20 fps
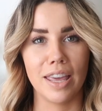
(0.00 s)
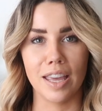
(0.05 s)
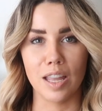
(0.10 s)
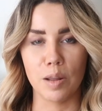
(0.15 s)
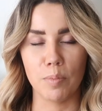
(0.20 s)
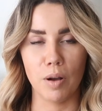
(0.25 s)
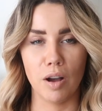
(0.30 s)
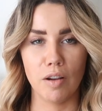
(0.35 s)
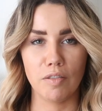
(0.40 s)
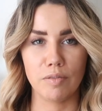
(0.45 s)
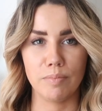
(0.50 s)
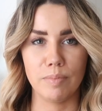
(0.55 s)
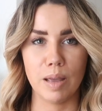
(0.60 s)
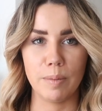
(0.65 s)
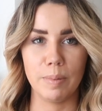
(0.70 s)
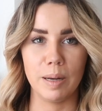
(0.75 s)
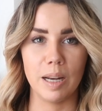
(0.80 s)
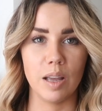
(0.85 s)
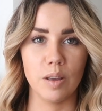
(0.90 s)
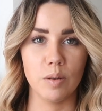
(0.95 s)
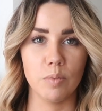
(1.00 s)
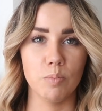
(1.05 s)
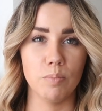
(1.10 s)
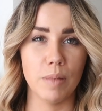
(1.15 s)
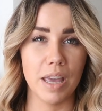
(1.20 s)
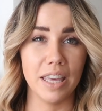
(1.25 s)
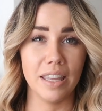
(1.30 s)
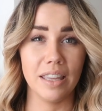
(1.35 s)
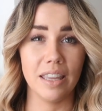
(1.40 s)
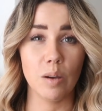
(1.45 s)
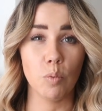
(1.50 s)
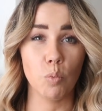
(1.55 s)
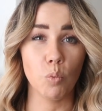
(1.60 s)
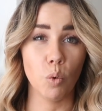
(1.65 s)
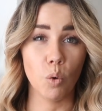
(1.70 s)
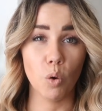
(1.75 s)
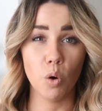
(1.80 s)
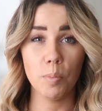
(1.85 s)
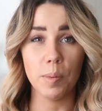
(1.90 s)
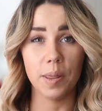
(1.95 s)
again apart from maybe like making it
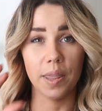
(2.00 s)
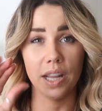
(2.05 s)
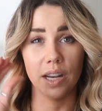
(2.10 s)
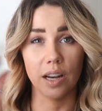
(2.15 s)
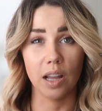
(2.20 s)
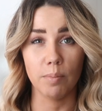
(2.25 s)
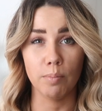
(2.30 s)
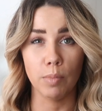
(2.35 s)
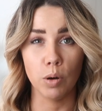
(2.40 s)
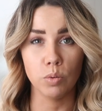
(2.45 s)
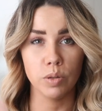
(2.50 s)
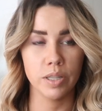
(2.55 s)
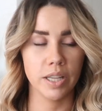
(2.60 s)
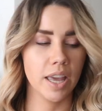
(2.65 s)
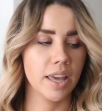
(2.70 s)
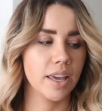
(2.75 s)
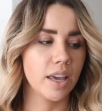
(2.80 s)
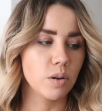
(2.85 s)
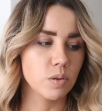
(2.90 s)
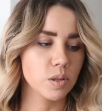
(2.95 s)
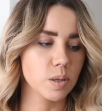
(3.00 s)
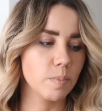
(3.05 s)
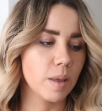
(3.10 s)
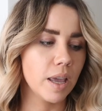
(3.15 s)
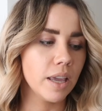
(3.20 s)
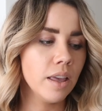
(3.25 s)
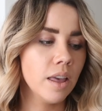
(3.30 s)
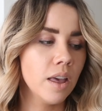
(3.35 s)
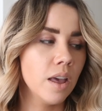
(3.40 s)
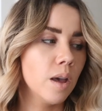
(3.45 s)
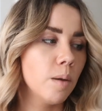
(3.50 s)
warm and then like molding it again or something